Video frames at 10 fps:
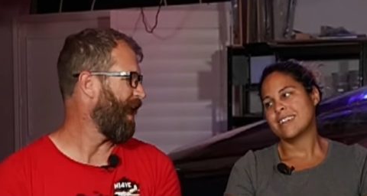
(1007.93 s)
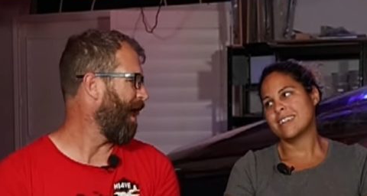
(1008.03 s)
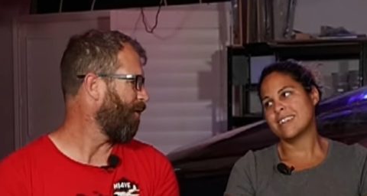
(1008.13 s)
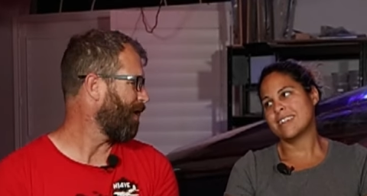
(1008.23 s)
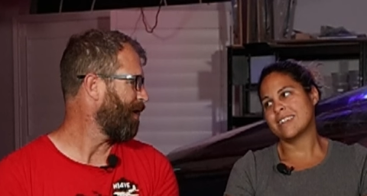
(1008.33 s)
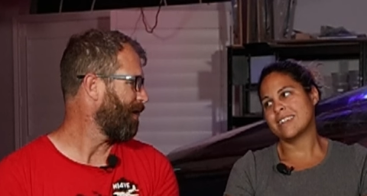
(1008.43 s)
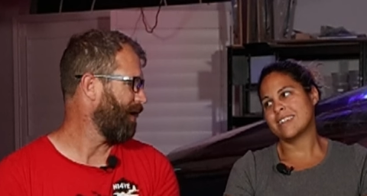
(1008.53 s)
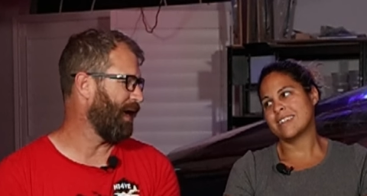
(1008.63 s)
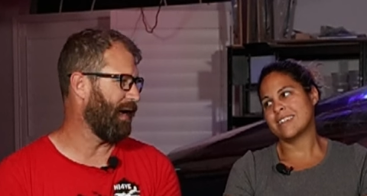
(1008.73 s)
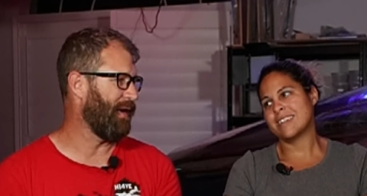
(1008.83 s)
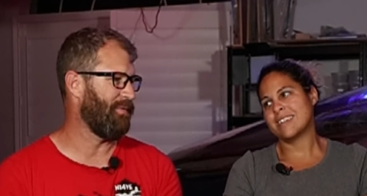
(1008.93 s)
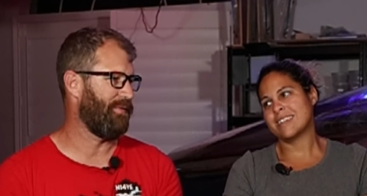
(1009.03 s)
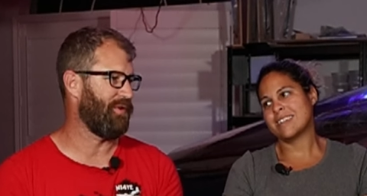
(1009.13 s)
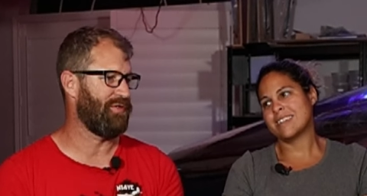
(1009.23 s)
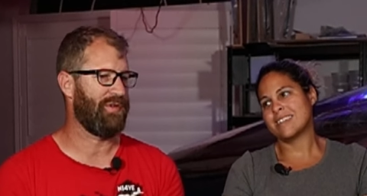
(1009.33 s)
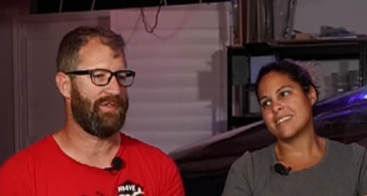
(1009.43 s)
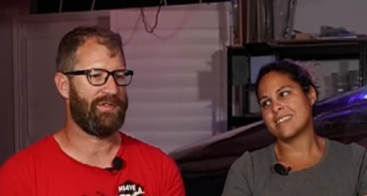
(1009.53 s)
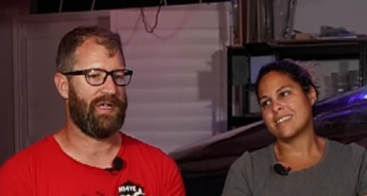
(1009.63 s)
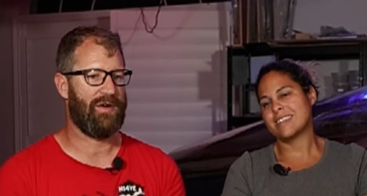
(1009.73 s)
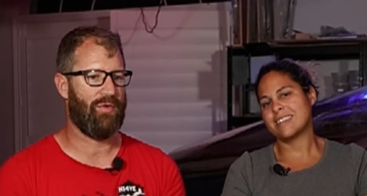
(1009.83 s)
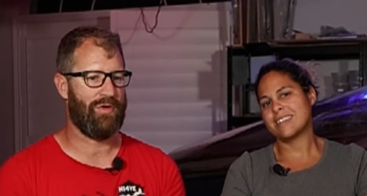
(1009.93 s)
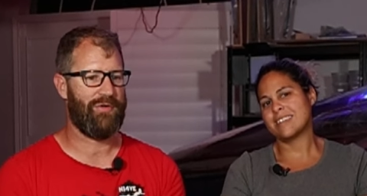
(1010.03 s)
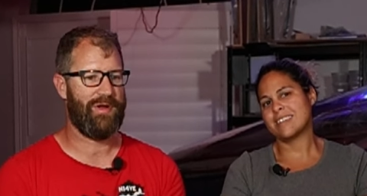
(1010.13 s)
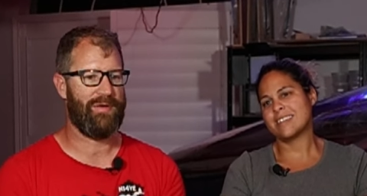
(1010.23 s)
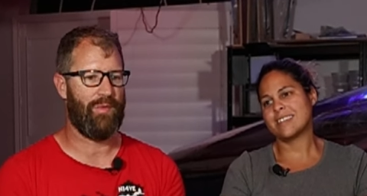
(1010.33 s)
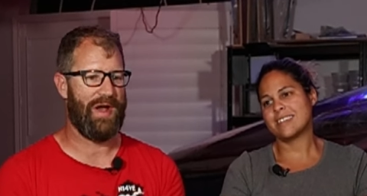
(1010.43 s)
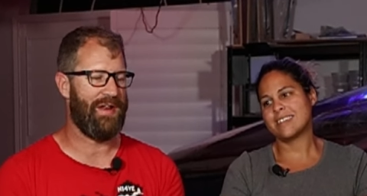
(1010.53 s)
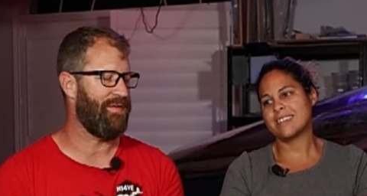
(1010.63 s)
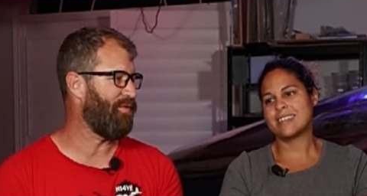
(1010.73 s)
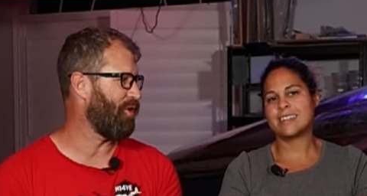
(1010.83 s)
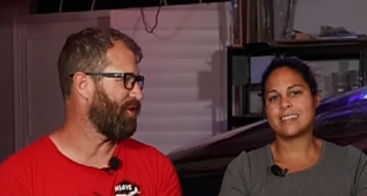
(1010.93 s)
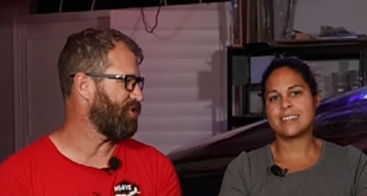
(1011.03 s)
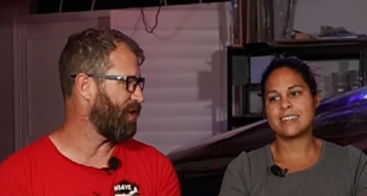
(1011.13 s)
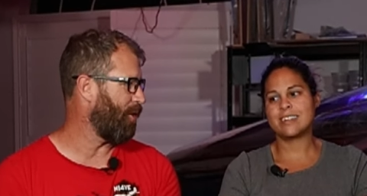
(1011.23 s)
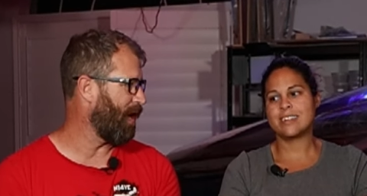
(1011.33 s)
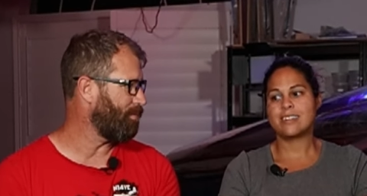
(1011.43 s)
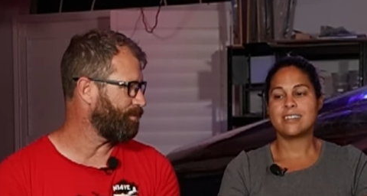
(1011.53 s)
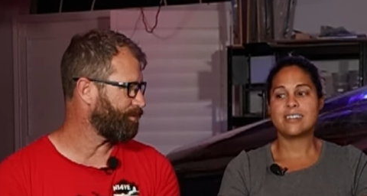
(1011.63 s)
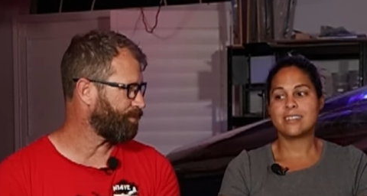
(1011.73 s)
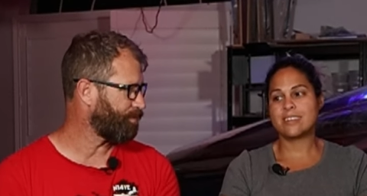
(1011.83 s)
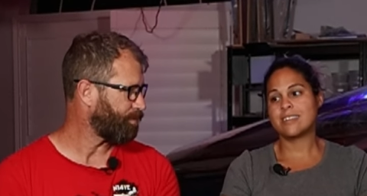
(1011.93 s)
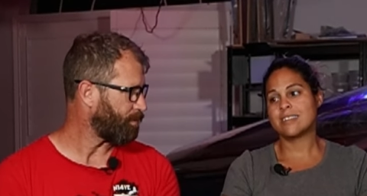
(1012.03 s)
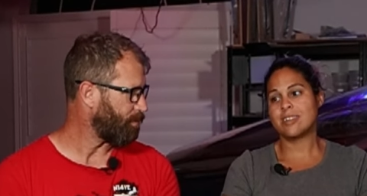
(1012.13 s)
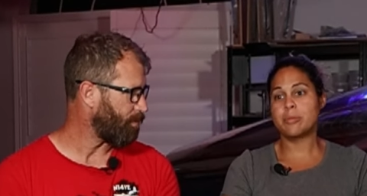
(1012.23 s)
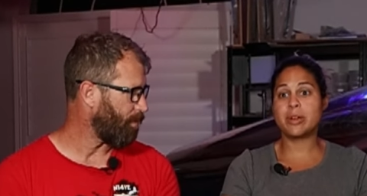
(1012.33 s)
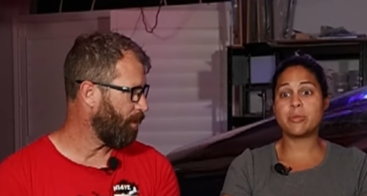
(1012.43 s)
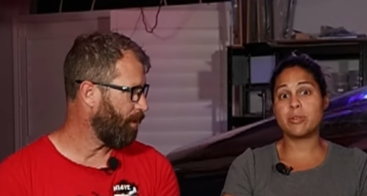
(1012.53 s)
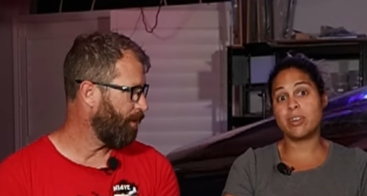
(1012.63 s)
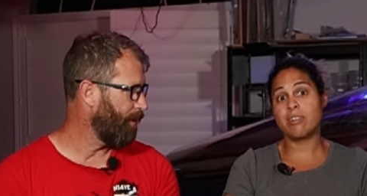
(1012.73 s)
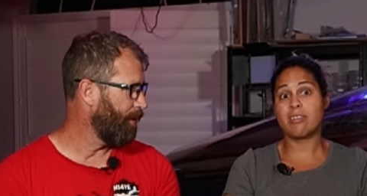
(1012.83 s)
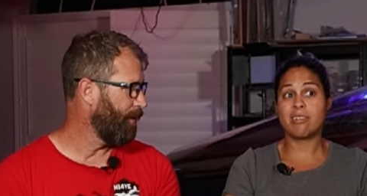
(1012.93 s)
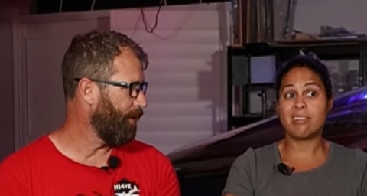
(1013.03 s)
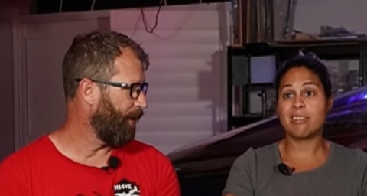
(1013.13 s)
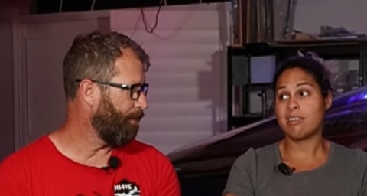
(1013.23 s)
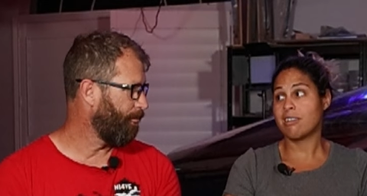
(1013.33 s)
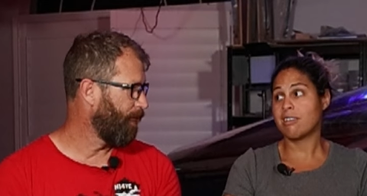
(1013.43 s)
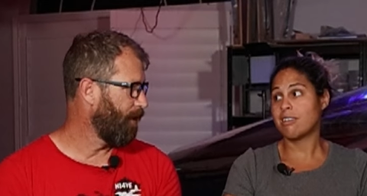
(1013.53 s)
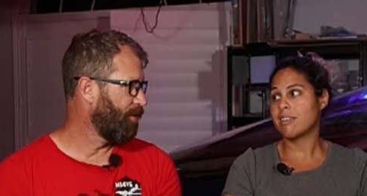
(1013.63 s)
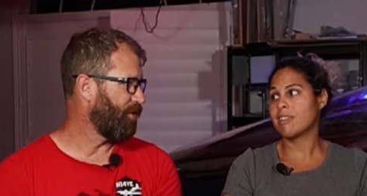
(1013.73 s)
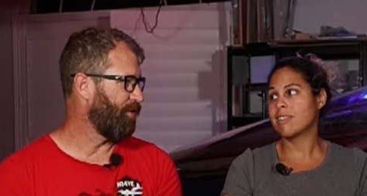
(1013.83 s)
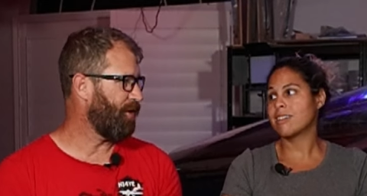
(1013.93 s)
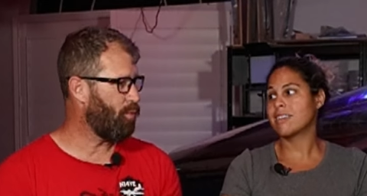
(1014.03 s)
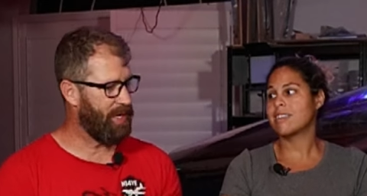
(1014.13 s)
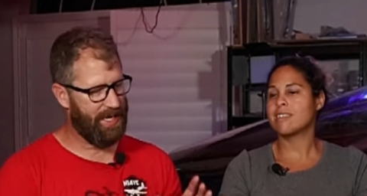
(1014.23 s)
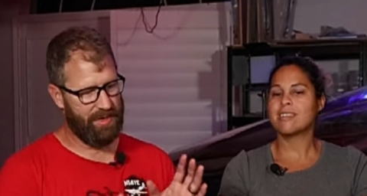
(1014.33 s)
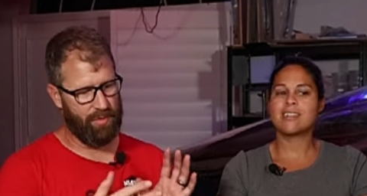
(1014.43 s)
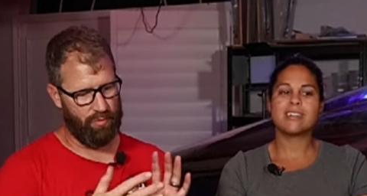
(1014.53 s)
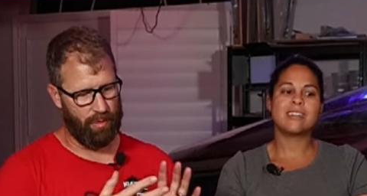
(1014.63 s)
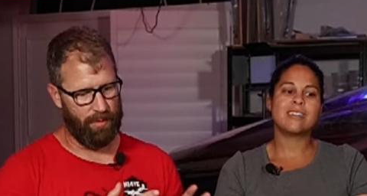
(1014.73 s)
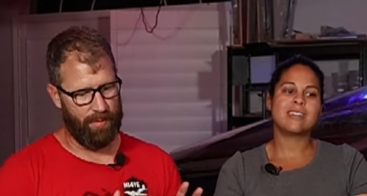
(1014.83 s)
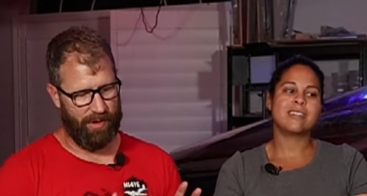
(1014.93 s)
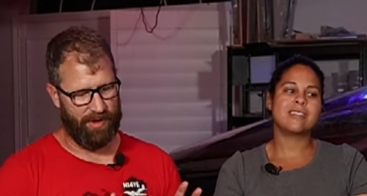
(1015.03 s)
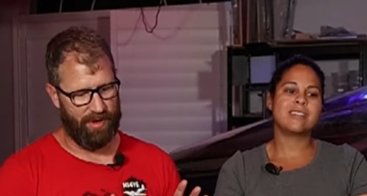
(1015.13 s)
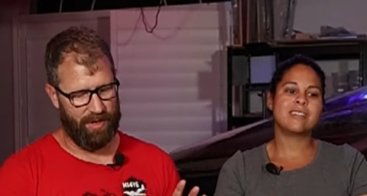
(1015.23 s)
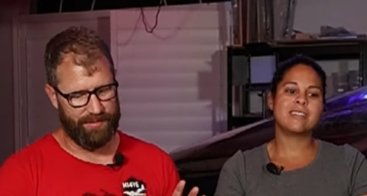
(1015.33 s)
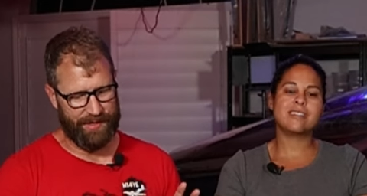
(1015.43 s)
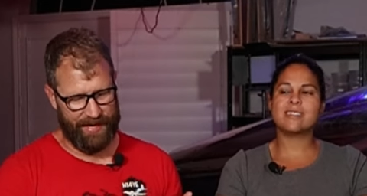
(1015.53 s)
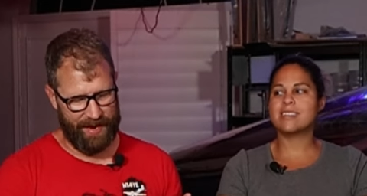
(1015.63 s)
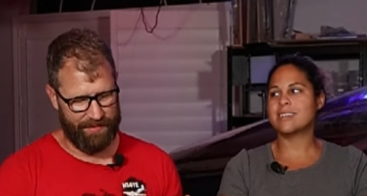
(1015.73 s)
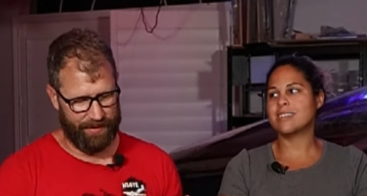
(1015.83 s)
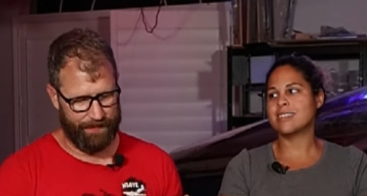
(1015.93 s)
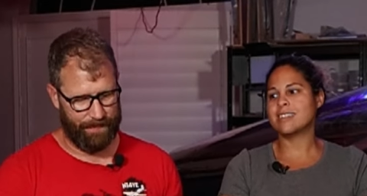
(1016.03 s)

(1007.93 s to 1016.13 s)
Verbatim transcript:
Speaker 1: hour uh, versus uh, ordering it and waiting for it to show up. About a week. Yeah. So then we get the roll bar all together,